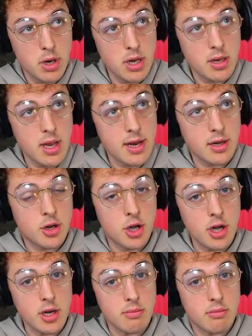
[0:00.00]
It, it
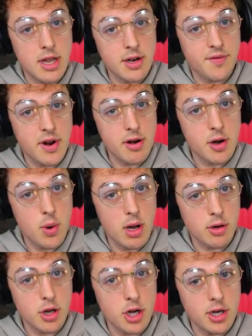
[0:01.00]
could. It very
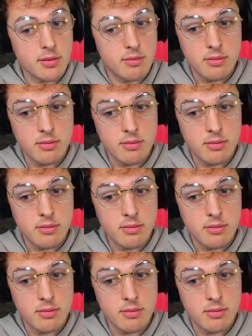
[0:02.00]
well could. You